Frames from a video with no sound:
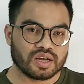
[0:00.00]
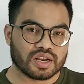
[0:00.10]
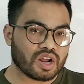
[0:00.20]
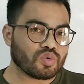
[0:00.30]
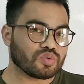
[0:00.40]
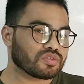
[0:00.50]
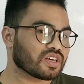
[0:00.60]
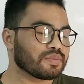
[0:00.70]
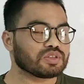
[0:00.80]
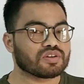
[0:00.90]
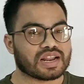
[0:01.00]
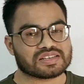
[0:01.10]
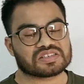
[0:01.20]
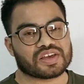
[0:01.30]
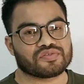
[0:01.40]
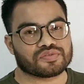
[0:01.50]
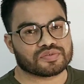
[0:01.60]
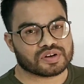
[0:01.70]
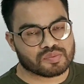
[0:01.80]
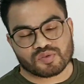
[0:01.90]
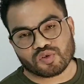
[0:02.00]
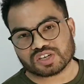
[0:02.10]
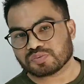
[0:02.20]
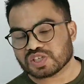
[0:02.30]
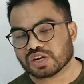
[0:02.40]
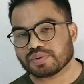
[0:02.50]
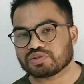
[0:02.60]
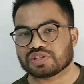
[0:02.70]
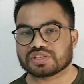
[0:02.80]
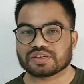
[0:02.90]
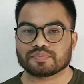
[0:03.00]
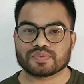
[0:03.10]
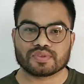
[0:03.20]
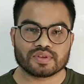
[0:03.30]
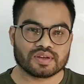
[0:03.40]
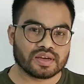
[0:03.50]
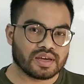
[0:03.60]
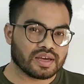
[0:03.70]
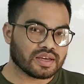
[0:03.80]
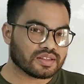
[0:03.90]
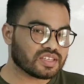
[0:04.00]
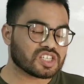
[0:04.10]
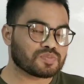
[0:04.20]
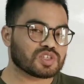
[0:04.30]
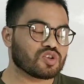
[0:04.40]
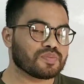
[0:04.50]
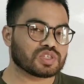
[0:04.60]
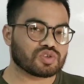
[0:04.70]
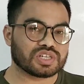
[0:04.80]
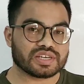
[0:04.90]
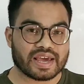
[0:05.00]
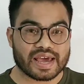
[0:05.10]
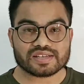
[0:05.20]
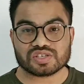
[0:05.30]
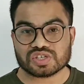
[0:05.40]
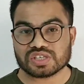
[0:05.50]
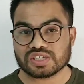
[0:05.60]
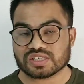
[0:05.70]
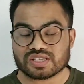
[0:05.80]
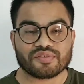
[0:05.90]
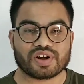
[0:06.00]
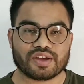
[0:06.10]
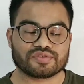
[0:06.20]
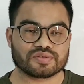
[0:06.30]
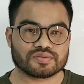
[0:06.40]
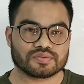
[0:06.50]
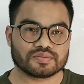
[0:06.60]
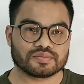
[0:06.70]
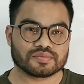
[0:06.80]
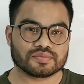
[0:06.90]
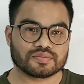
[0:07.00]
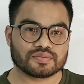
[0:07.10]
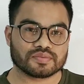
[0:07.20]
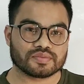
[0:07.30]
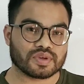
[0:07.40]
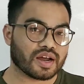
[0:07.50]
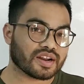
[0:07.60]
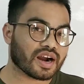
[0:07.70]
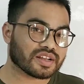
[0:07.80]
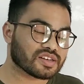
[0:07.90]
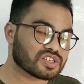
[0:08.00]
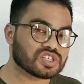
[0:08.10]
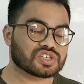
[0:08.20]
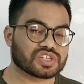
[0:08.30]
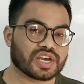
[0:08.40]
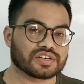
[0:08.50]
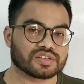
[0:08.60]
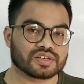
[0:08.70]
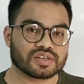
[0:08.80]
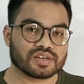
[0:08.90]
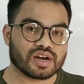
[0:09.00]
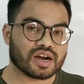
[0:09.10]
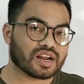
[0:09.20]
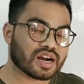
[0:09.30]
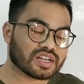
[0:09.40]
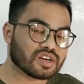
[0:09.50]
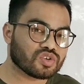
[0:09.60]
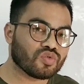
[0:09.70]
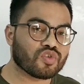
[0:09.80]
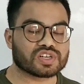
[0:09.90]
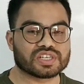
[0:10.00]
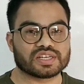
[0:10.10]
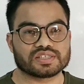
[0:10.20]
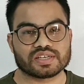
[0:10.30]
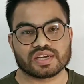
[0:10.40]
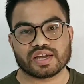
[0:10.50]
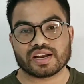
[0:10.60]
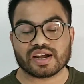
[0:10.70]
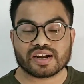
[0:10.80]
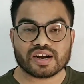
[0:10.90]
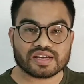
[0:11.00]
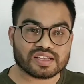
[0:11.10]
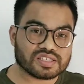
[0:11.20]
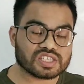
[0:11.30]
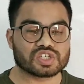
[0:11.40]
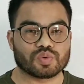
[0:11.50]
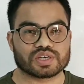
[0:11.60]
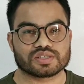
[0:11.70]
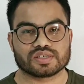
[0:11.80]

Now coming to last type, number 4, special majority. This special majority has 3 subtypes under Article 368, under Article 249 and under Article 61.